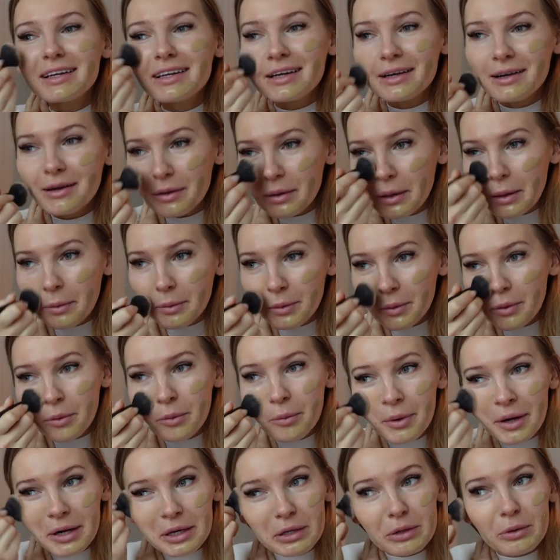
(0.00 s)
I don't know
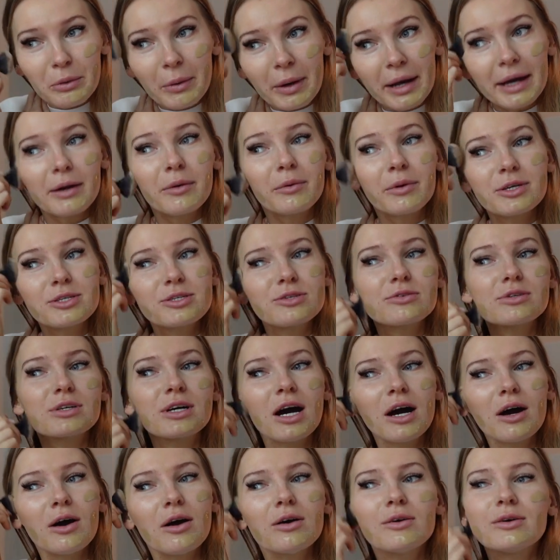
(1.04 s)
where you went, where'd you
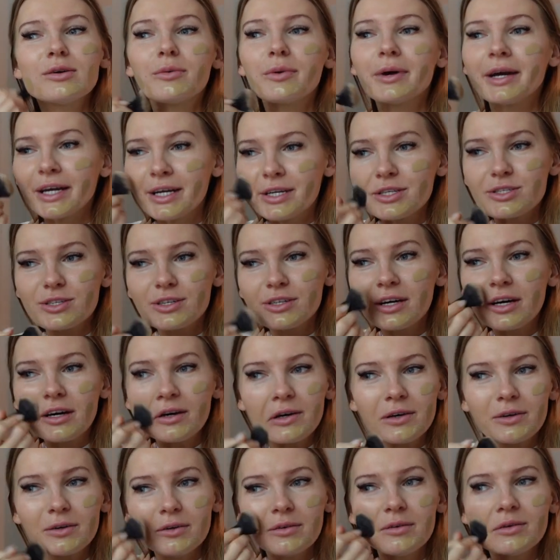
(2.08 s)
go, where'd you
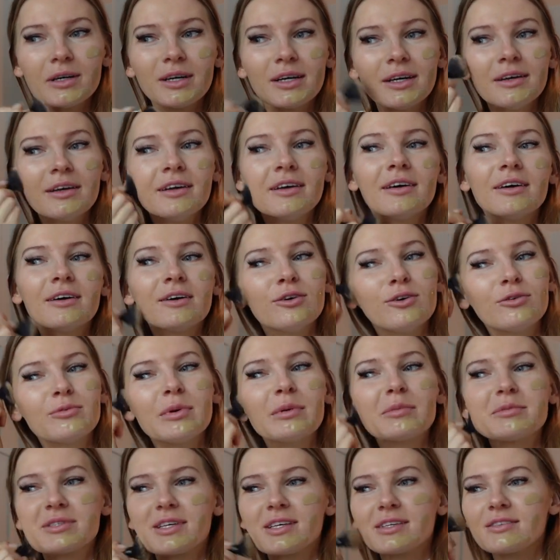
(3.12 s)
go?
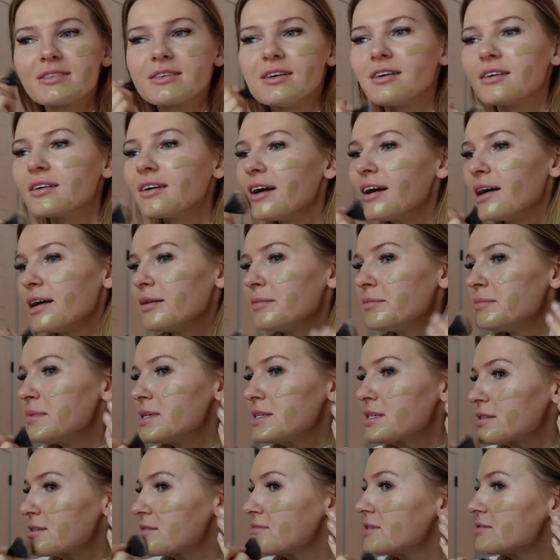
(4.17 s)
Remember that song, I
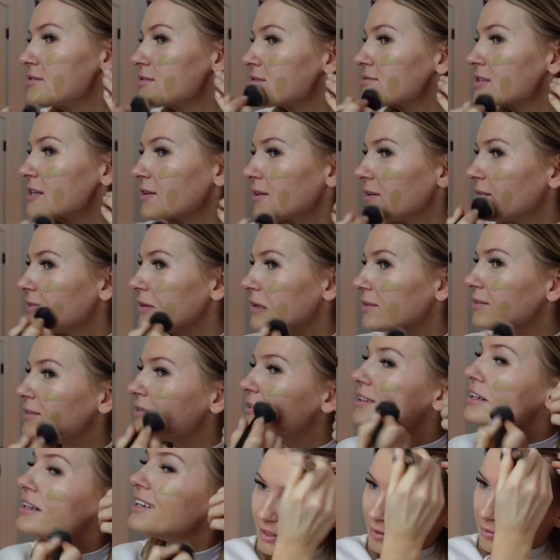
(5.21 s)
miss you so.
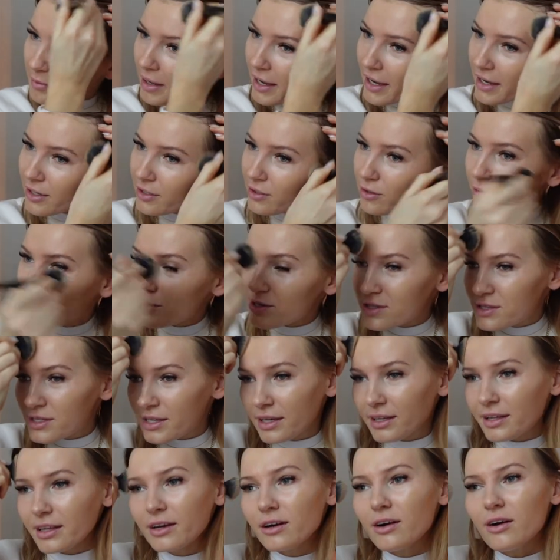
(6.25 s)
Looking back, you always
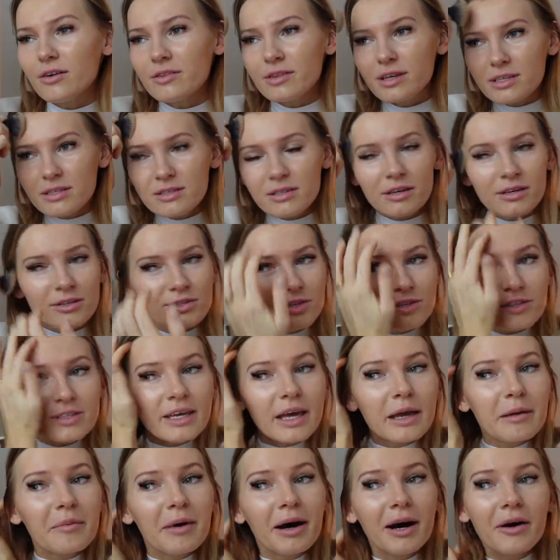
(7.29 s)
think like, oh, that song just
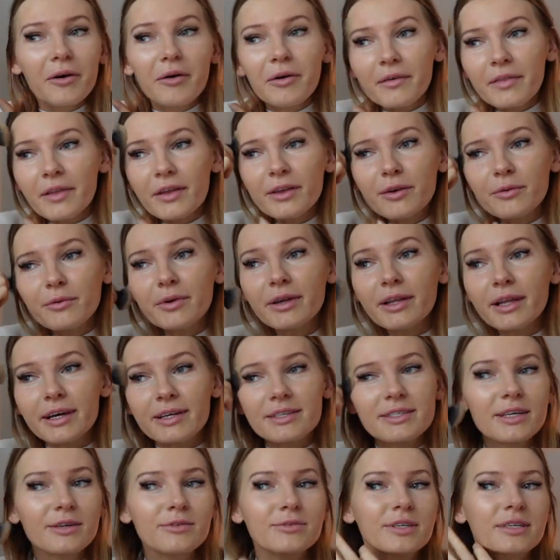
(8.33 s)
came out, and then you
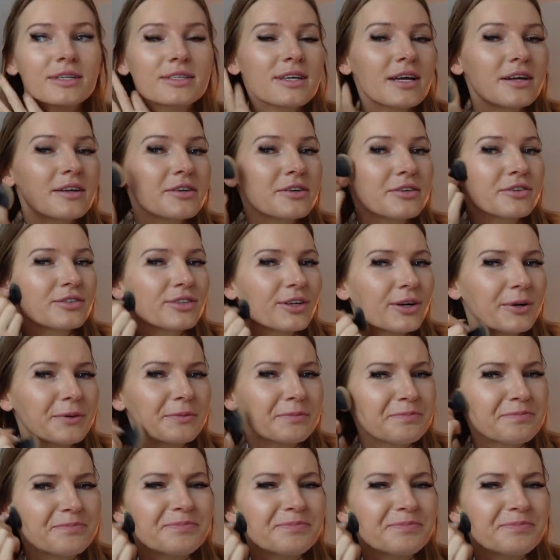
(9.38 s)
realize that was like ten years ago.